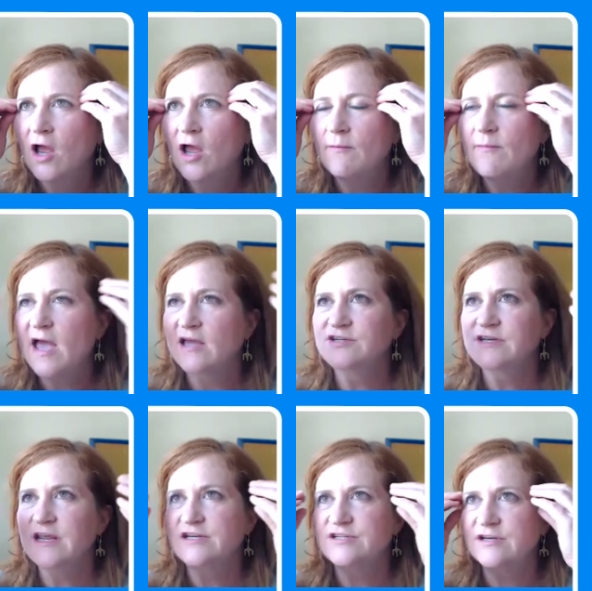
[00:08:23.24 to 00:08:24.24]

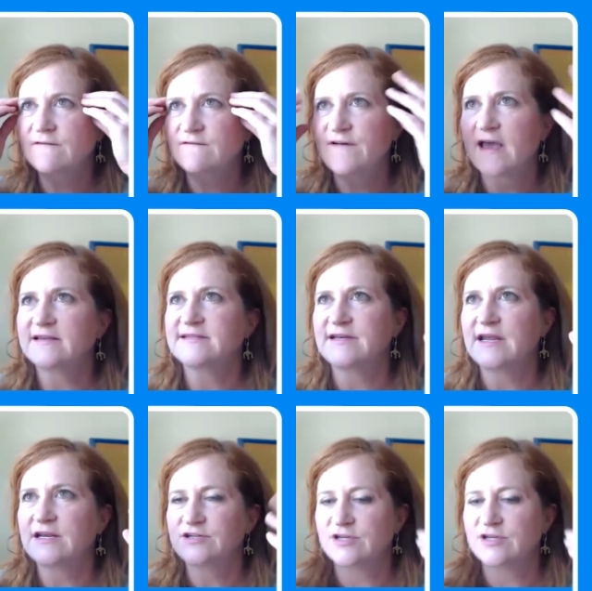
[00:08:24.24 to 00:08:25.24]
imagination and
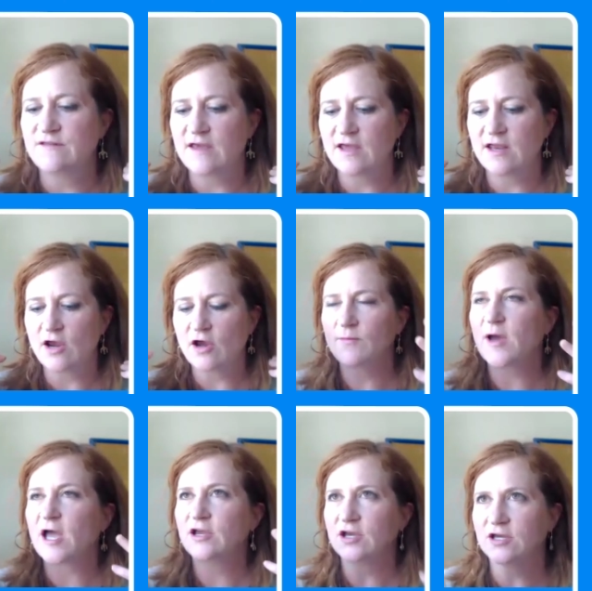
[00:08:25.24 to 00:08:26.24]
fascination, that, oh
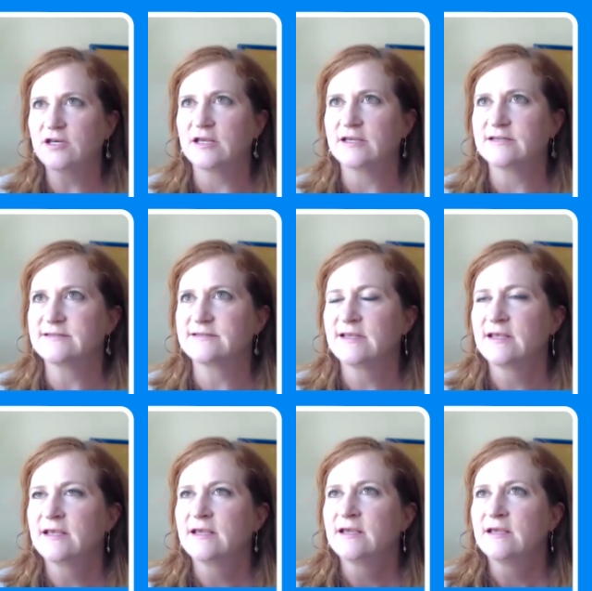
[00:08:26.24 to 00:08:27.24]
my
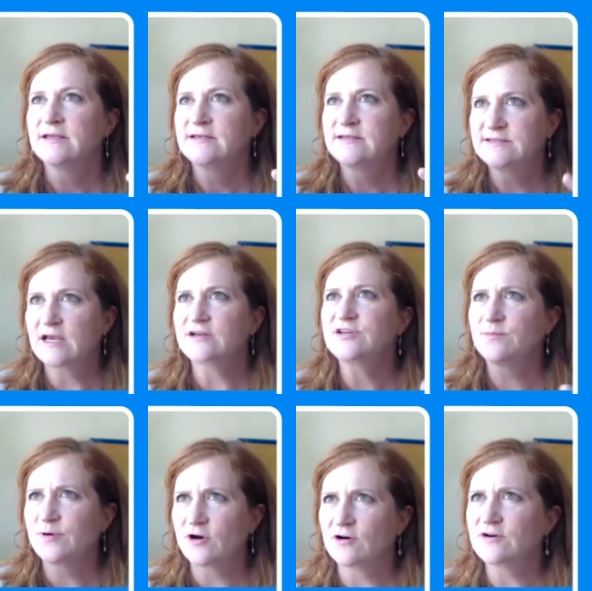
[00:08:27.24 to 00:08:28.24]
goodness, such a
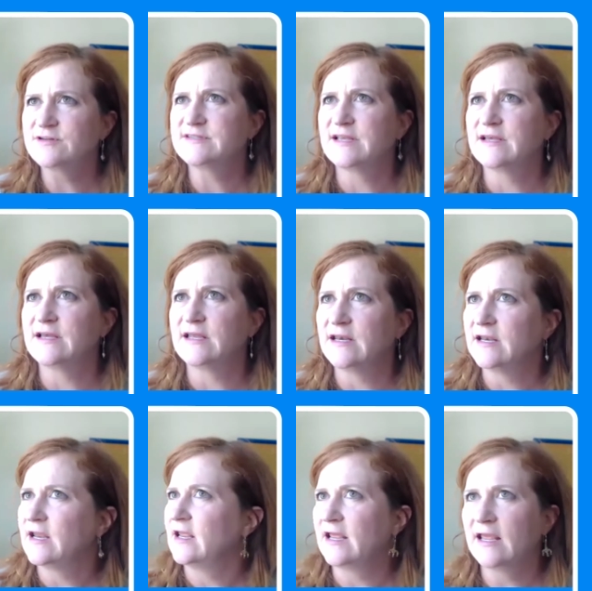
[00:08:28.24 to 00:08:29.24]
person
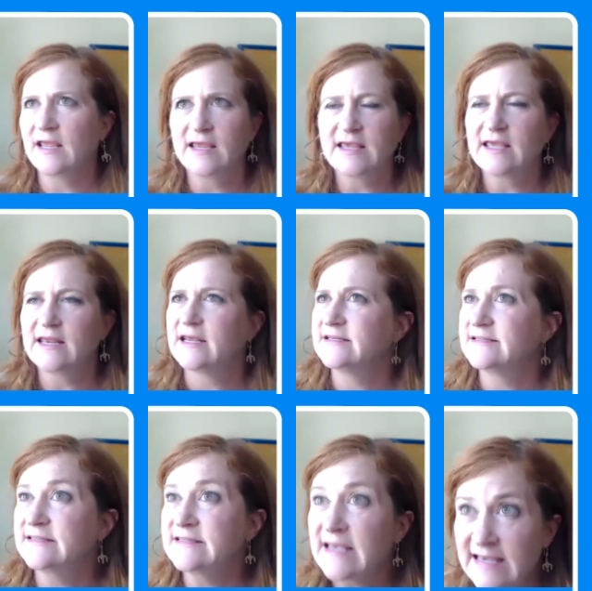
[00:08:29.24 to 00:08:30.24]
can
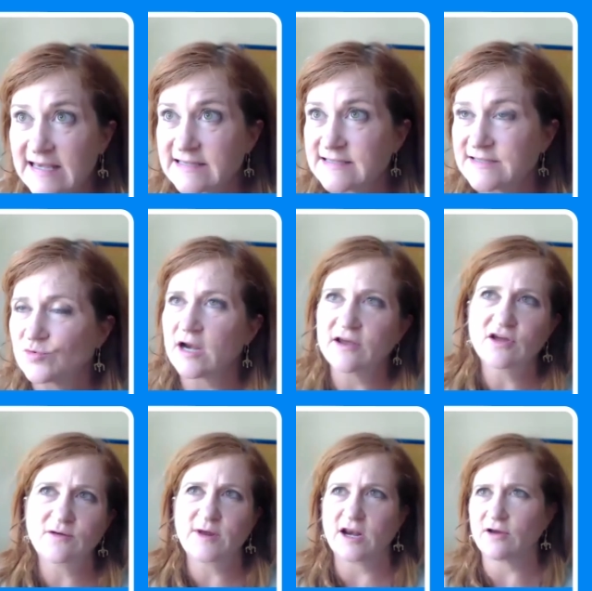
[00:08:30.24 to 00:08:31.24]
exist, right? It
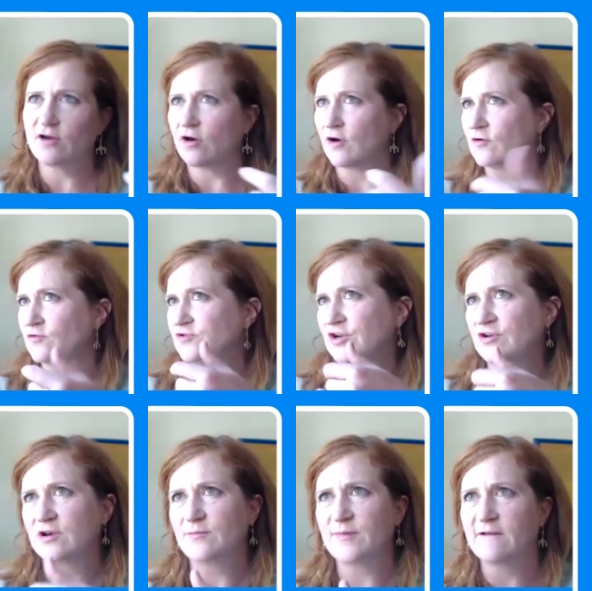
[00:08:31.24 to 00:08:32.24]
could have been a coach, it
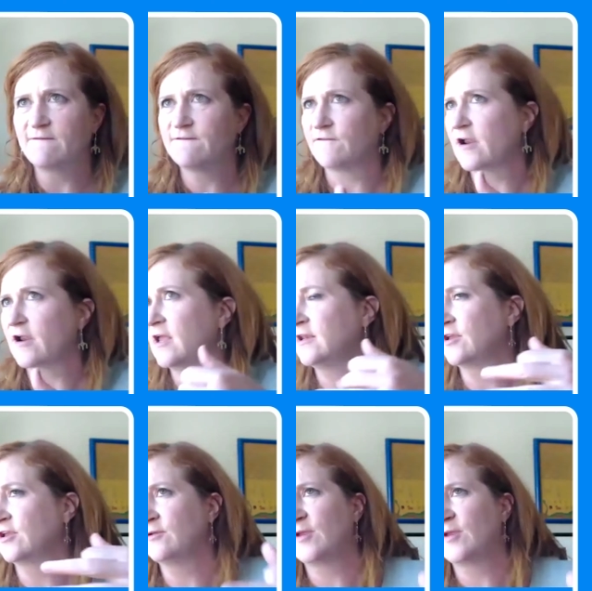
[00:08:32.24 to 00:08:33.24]
could have been a friend, it
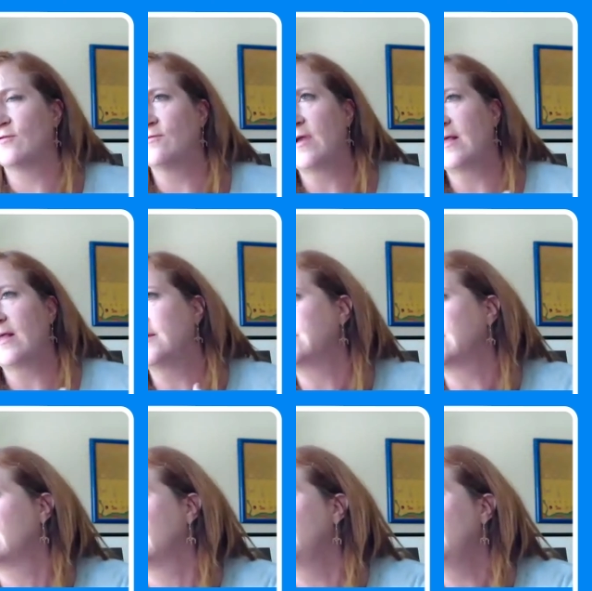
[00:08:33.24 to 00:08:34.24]
could have been a
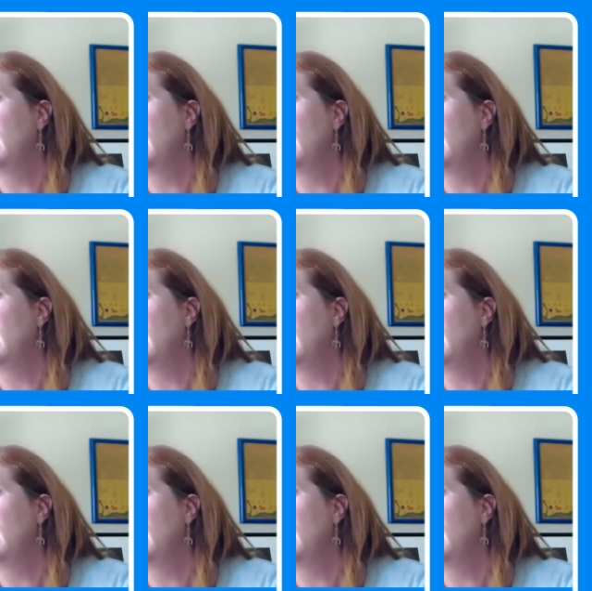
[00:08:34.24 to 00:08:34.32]
relative,